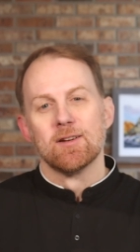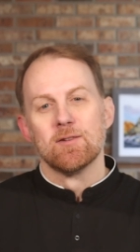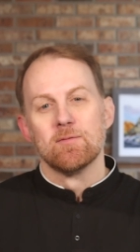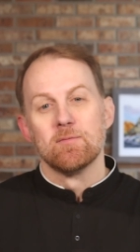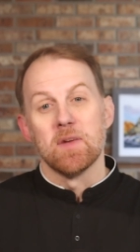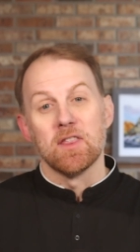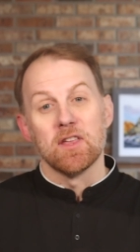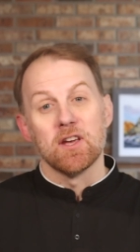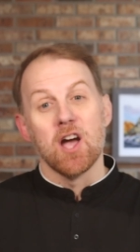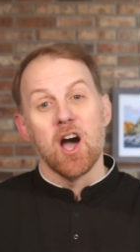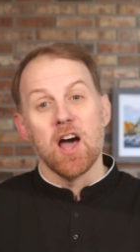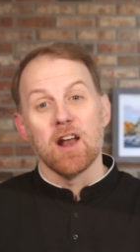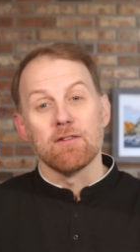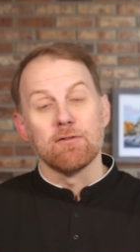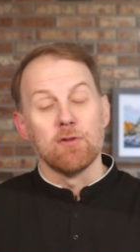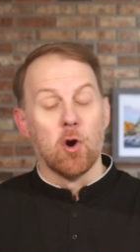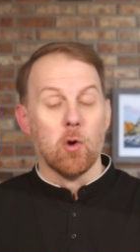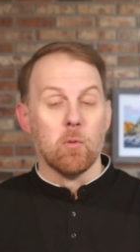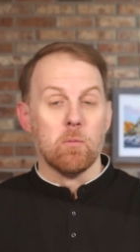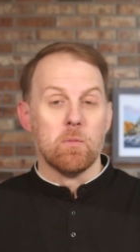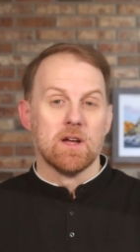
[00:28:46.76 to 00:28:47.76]
may the God of
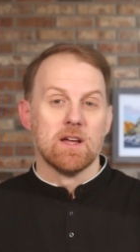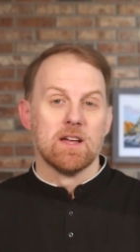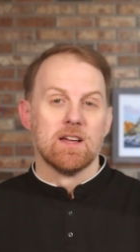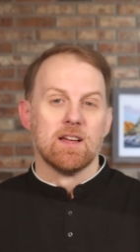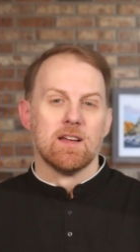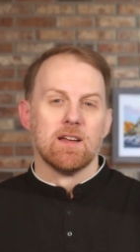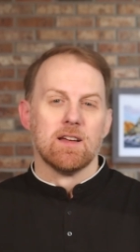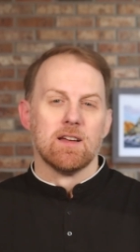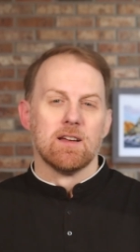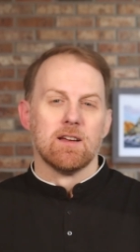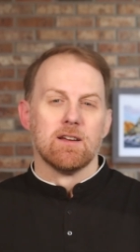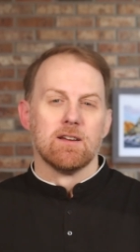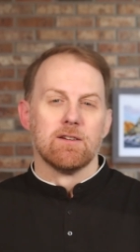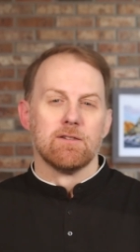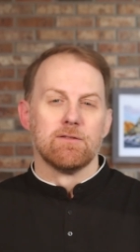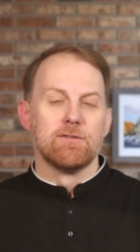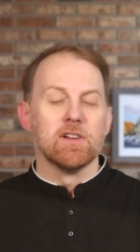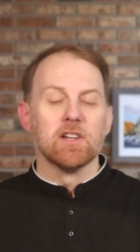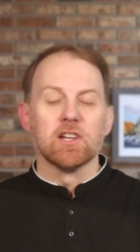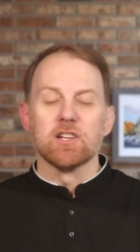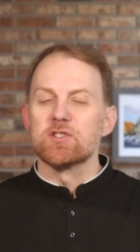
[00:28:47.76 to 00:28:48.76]
hope
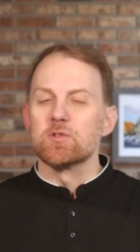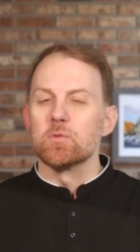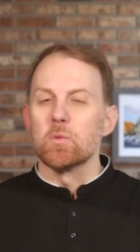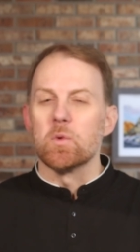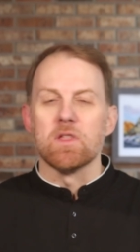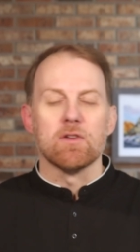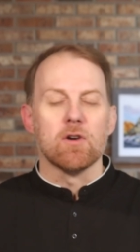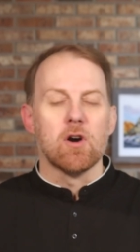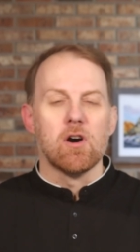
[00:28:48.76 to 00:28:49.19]
fill us with